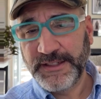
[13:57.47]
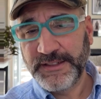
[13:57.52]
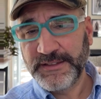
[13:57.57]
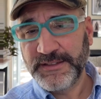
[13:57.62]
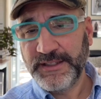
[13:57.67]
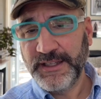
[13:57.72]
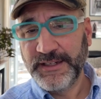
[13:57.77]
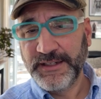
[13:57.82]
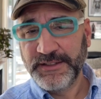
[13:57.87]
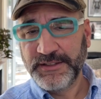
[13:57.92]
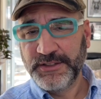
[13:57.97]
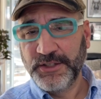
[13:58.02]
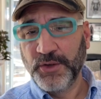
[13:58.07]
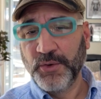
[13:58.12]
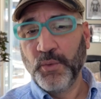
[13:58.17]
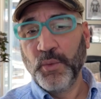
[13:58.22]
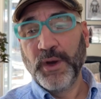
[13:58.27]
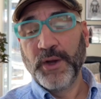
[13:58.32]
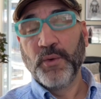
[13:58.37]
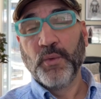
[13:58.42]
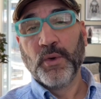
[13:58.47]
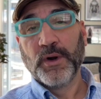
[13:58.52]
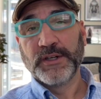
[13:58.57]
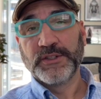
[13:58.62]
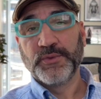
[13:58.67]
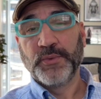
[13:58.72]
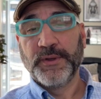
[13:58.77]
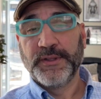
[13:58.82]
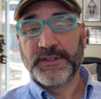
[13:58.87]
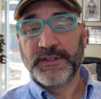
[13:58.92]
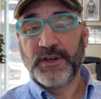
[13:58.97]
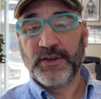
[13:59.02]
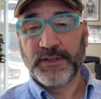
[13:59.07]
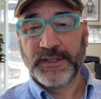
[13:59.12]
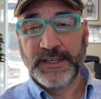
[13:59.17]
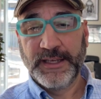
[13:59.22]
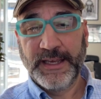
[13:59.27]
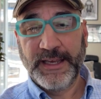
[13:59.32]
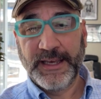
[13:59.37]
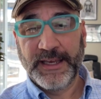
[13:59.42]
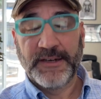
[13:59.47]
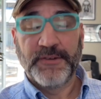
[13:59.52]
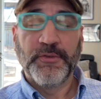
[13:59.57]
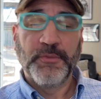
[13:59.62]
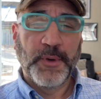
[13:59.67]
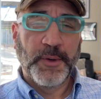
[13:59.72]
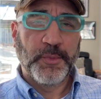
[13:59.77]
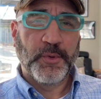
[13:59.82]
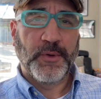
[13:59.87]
and it's letting us know what works with talking head. Remember